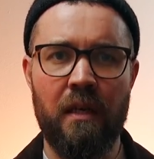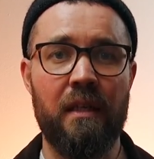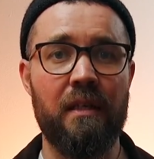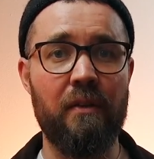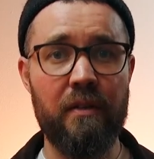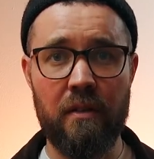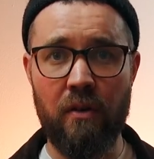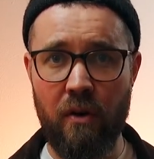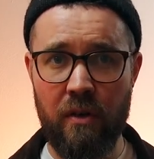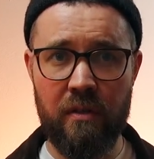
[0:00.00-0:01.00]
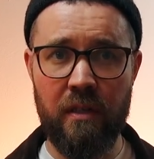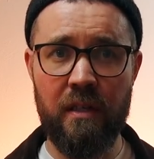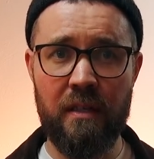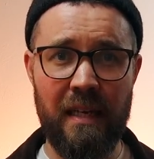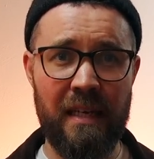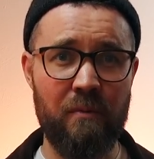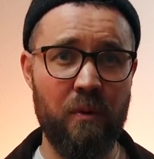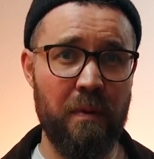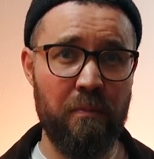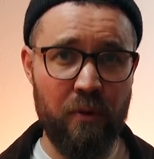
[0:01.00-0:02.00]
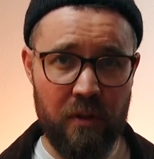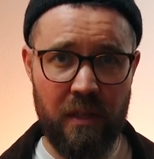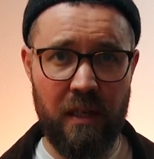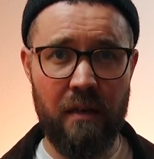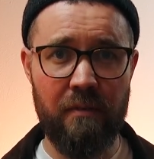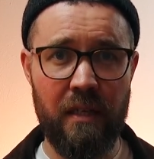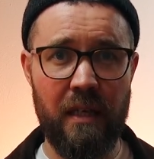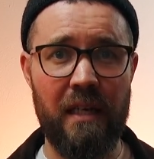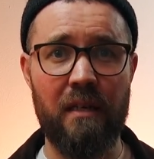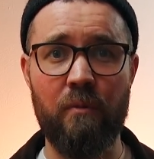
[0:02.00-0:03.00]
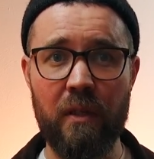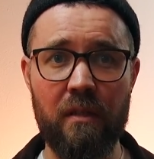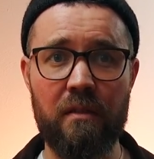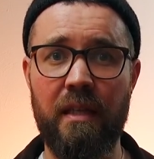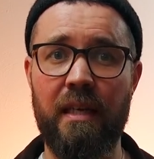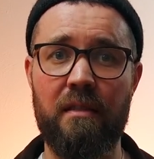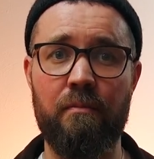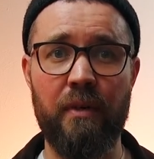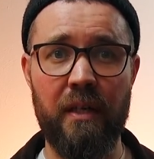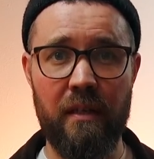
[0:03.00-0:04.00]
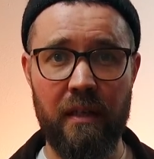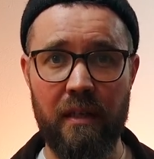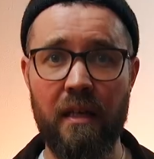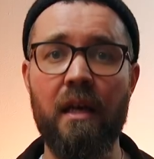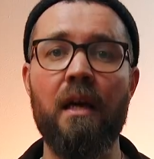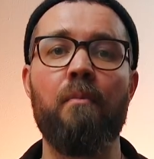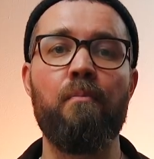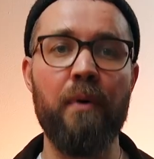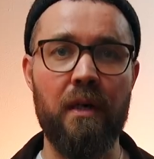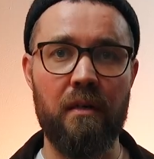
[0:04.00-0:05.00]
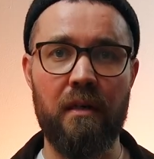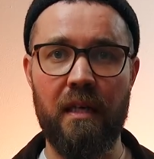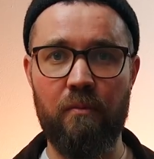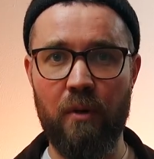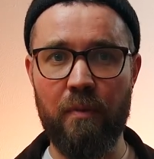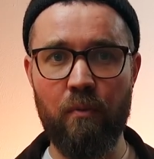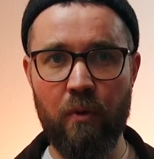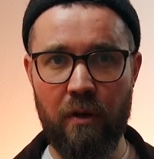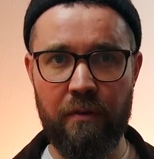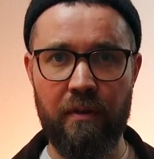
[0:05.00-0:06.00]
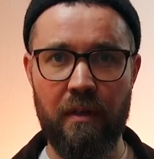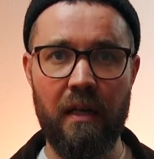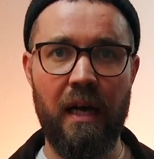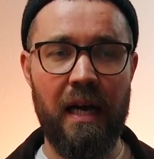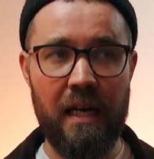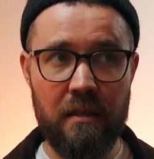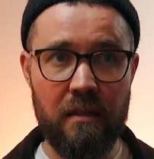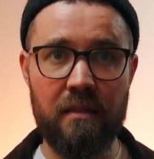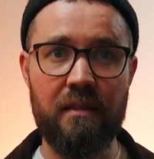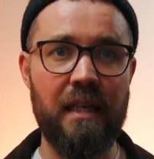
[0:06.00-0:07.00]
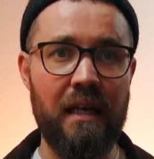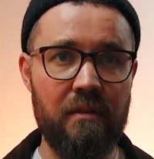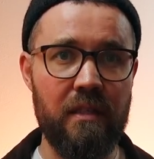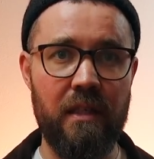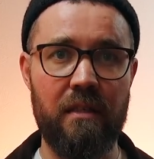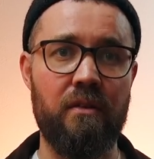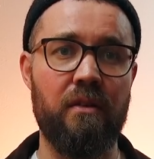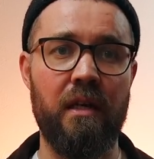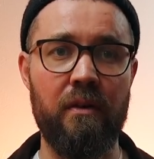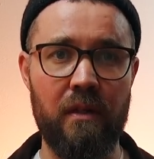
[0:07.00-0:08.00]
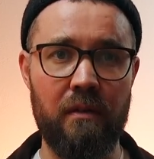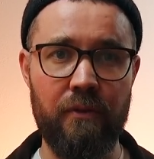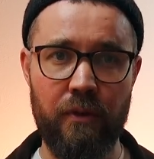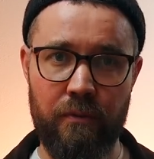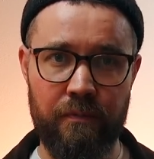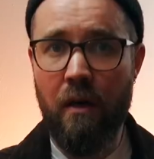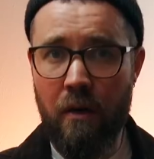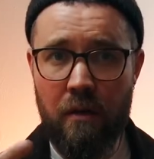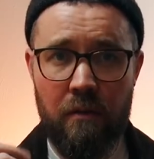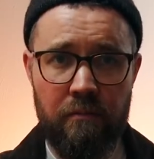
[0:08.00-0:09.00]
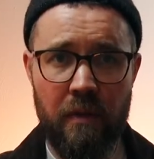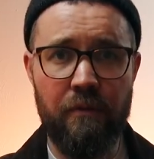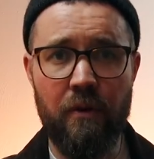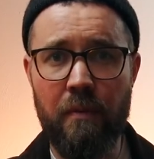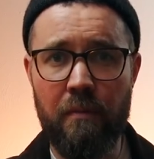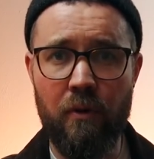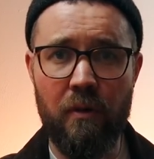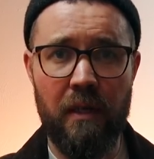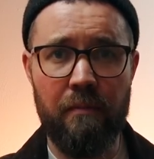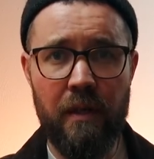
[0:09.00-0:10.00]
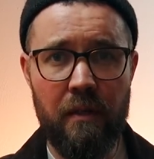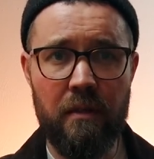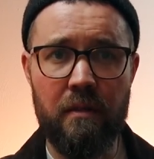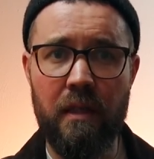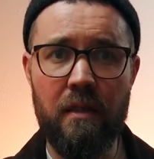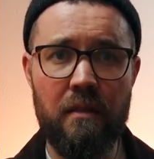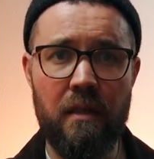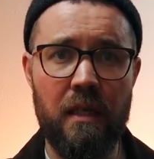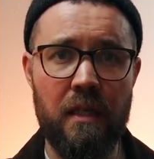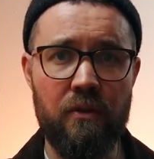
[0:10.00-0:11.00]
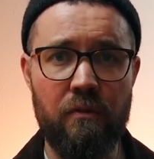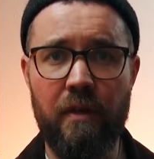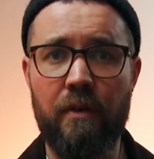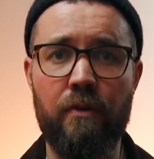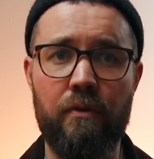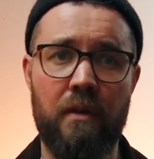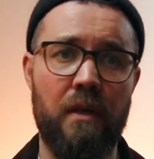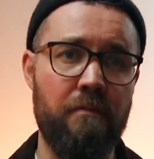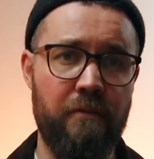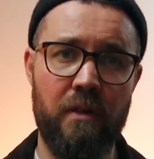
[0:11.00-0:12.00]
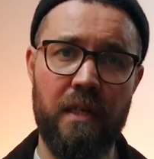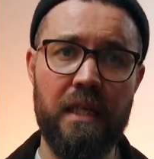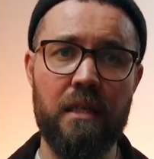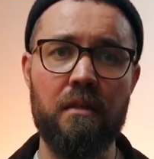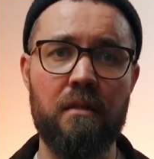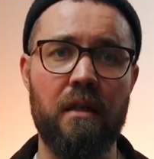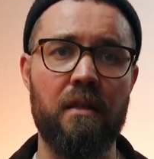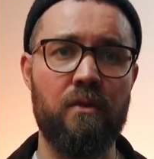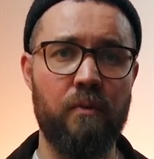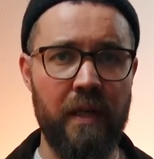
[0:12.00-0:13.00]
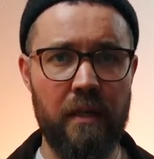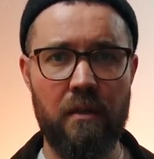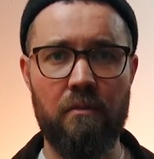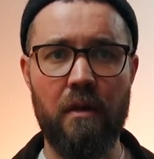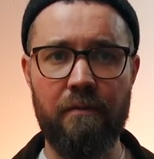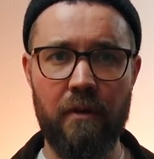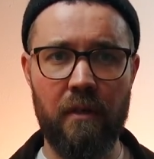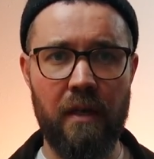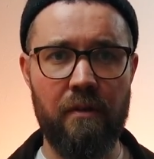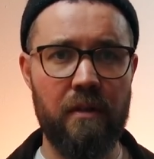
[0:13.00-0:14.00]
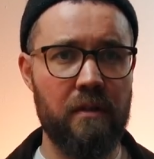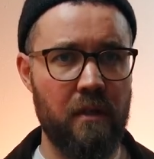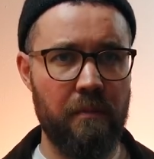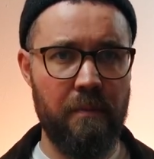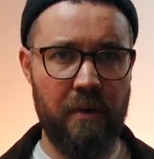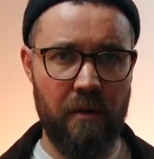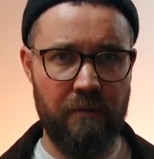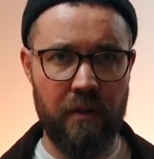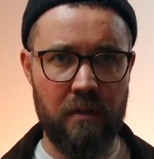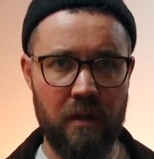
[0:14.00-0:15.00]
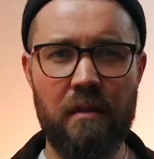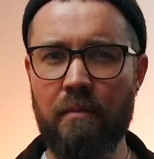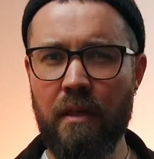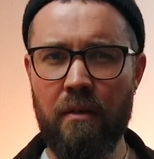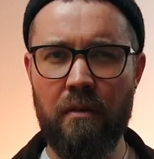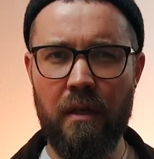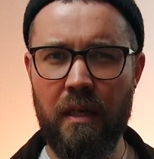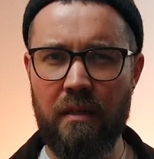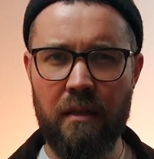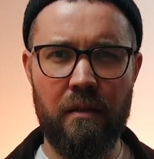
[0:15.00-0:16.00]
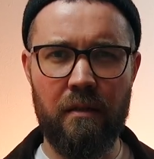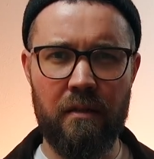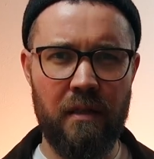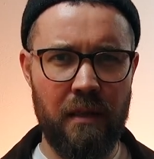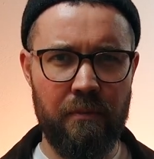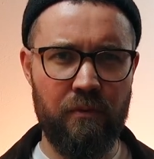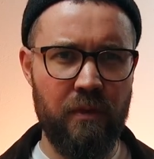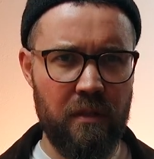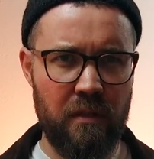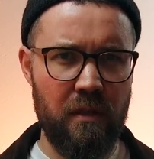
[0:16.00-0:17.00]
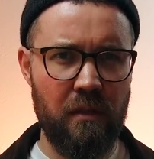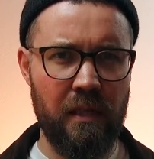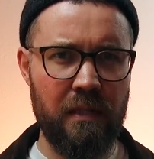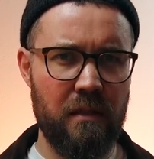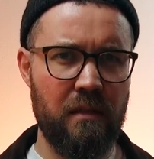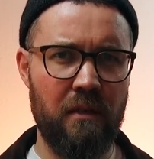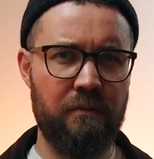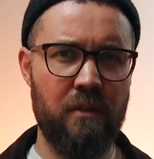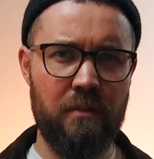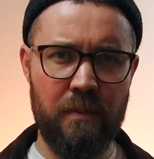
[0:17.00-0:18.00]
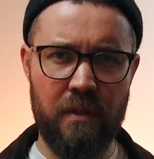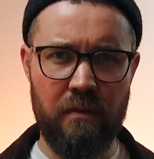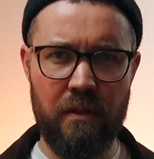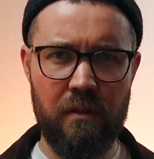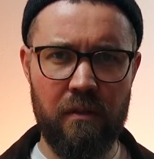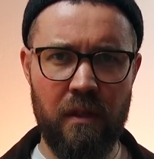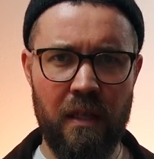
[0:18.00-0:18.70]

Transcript: Now this is horsehide, and it will be pretty heavy, and it will take some breaking in, but it will be worth it, and guaranteed it's going to outlive you. Or if you're a bit more like me these days and you value your comfort and ease, a suede or rough out leather is going to be perfect. Somehow I think that the Type 3 style lends itself to this material.